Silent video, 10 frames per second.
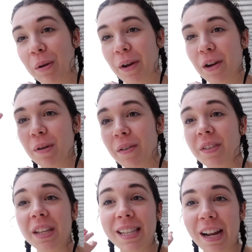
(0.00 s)
to Bay Reef
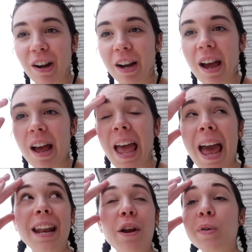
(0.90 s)
in this area,
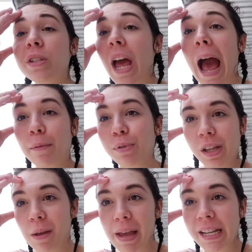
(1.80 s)
and it was
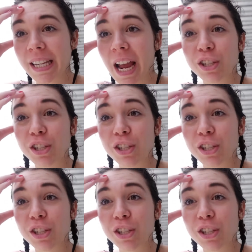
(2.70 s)
absolutely amazing.